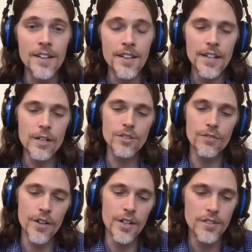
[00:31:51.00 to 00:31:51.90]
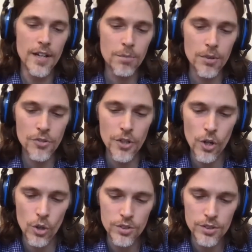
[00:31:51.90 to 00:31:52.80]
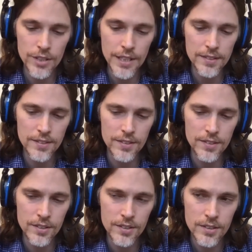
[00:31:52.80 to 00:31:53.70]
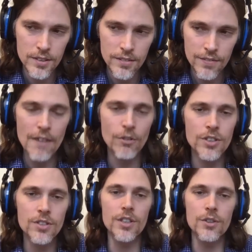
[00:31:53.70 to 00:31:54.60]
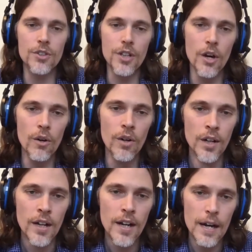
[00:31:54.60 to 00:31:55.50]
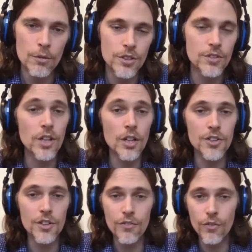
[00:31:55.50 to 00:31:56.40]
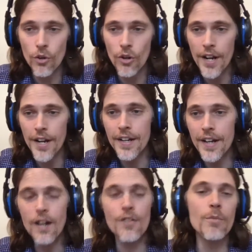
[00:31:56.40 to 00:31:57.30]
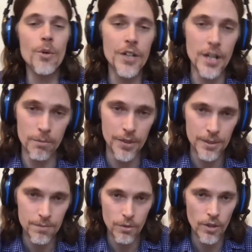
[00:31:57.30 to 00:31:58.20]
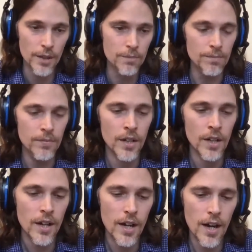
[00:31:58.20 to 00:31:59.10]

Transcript: Here's a funny example. So six, five or six years ago, I was consulting for a health and beauty company, right? Mm-hmm.